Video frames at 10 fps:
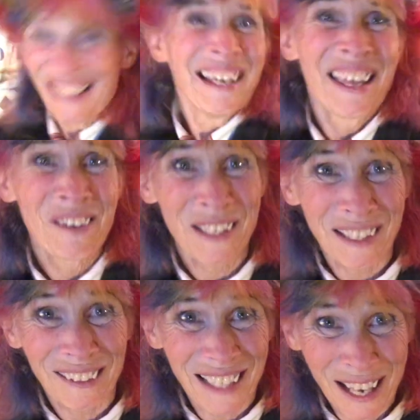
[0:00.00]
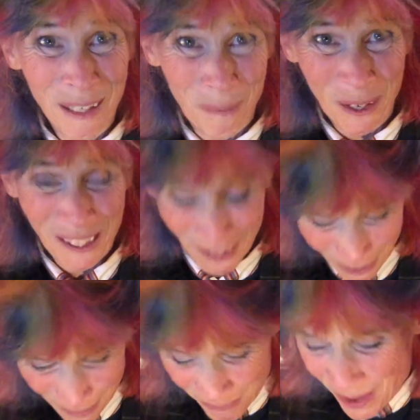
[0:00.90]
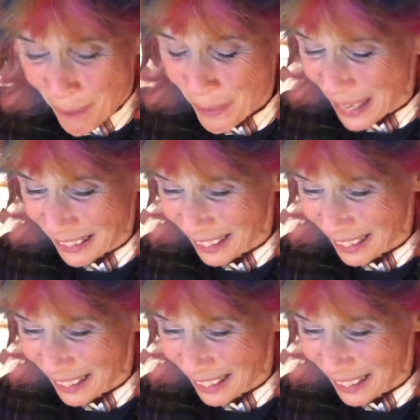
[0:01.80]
and there's still tons more to do. But